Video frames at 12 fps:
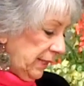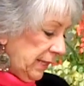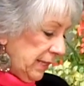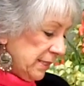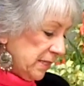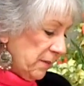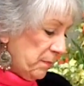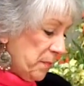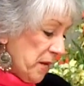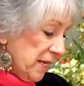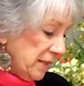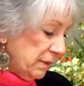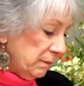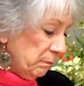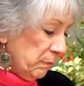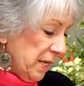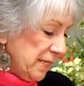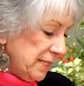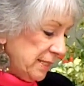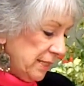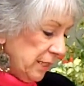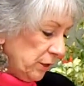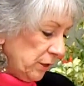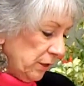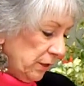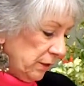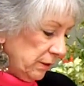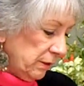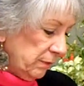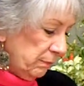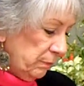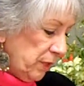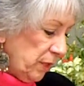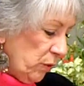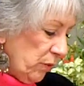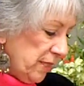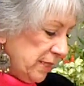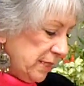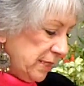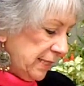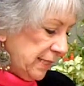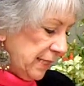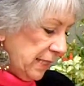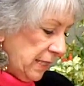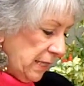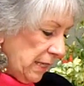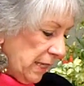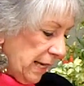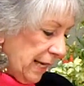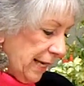It is a Bostitch, B-O-S-T-I-T-C-H,